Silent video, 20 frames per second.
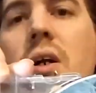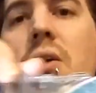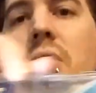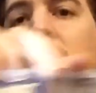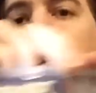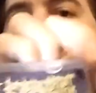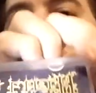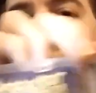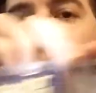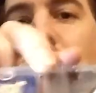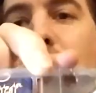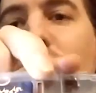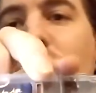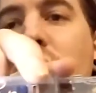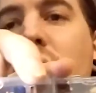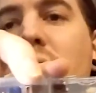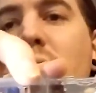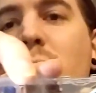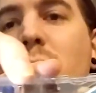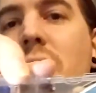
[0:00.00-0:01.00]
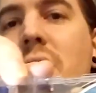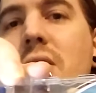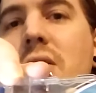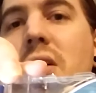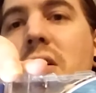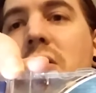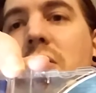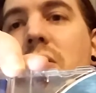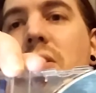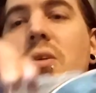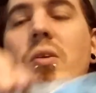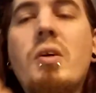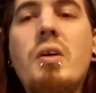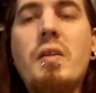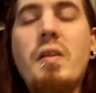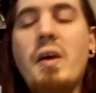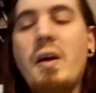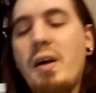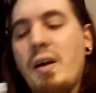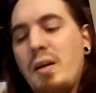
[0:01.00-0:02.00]
I don't know, I guess the blue kind of makes sense when you look
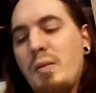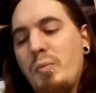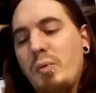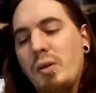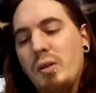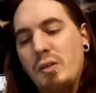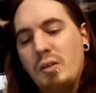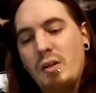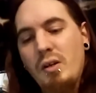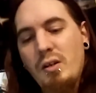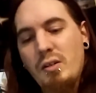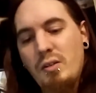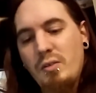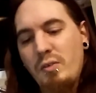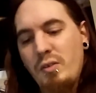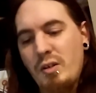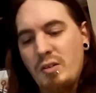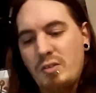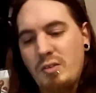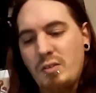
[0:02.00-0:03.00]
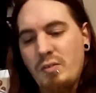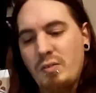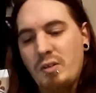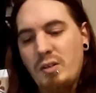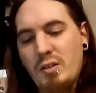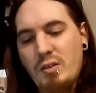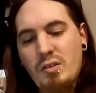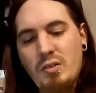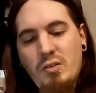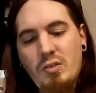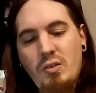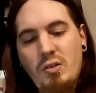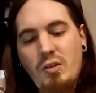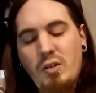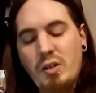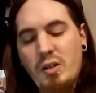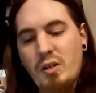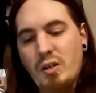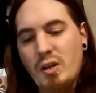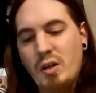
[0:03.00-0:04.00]
at that, but not the rest of it, because it's all
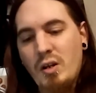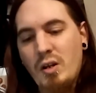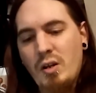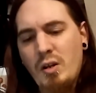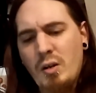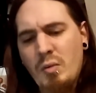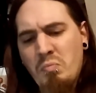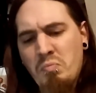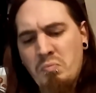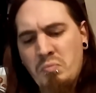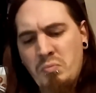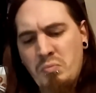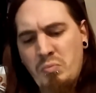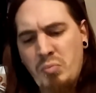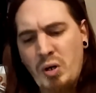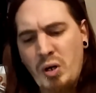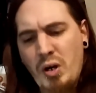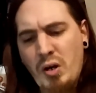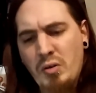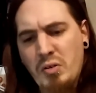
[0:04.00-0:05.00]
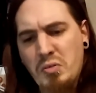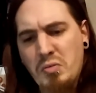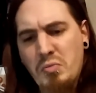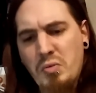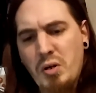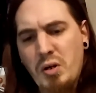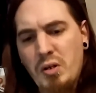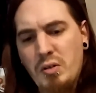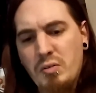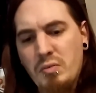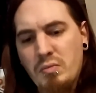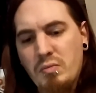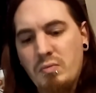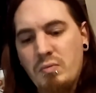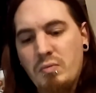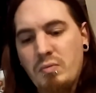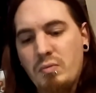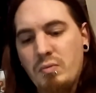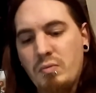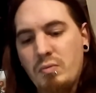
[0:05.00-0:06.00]
like brown and red and
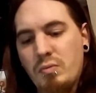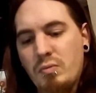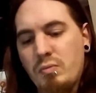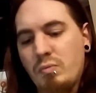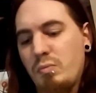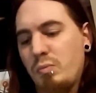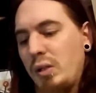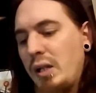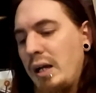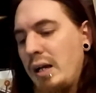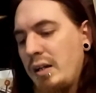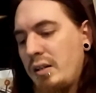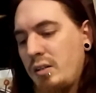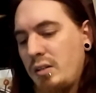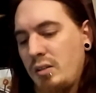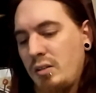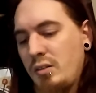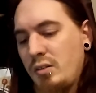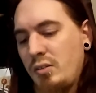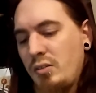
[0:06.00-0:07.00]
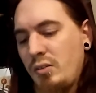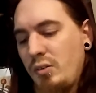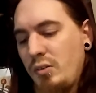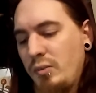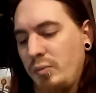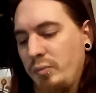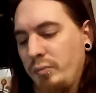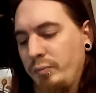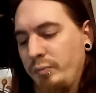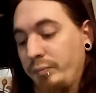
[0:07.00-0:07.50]
black, so...